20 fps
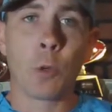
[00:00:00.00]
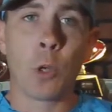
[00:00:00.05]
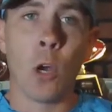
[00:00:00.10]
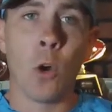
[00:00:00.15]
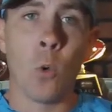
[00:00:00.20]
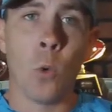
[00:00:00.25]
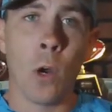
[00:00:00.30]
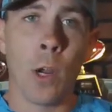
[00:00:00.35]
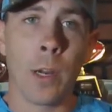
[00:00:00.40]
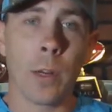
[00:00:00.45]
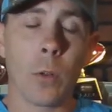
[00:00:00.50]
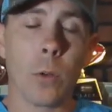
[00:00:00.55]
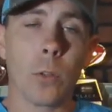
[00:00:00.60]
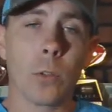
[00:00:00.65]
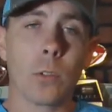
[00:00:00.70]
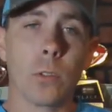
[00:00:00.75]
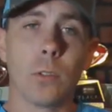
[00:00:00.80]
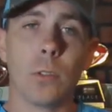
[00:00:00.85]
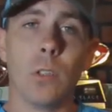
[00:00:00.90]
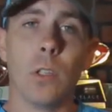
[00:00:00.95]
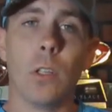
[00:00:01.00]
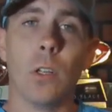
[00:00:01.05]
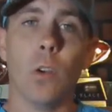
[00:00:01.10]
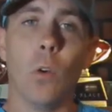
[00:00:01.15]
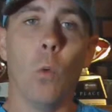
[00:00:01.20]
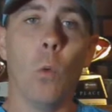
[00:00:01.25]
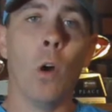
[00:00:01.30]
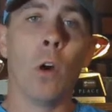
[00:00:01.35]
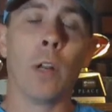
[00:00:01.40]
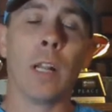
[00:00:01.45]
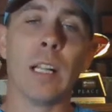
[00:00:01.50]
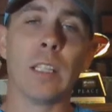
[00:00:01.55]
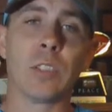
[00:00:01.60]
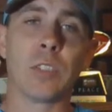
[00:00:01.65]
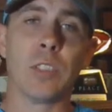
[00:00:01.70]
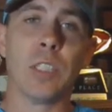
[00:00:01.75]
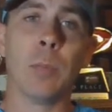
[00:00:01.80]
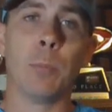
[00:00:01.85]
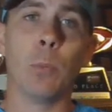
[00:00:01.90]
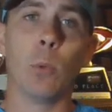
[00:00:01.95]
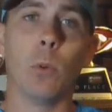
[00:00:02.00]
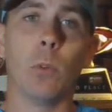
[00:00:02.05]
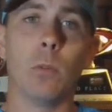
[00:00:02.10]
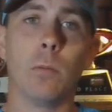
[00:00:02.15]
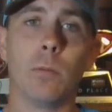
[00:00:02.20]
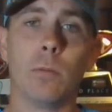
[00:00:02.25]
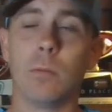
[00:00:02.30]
co-anglers? Well, that's simple.